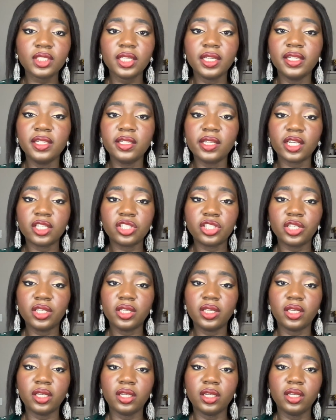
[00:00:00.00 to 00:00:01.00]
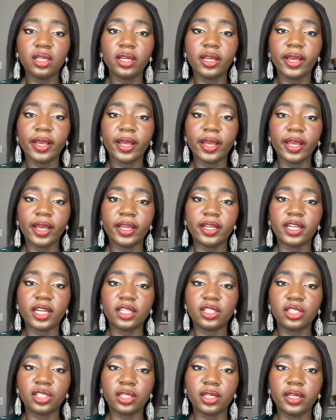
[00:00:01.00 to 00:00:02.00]
In
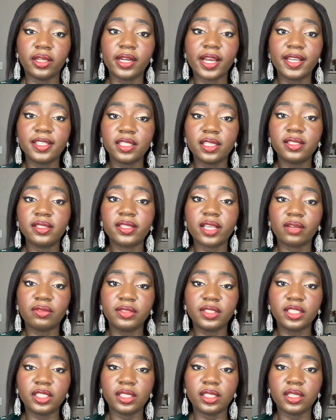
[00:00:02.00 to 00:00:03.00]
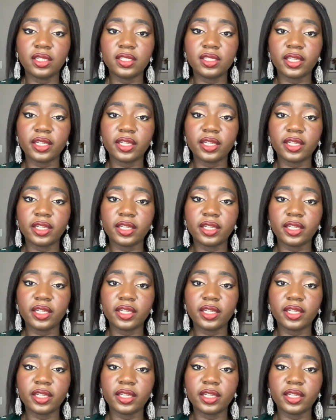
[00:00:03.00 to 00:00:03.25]
1970s,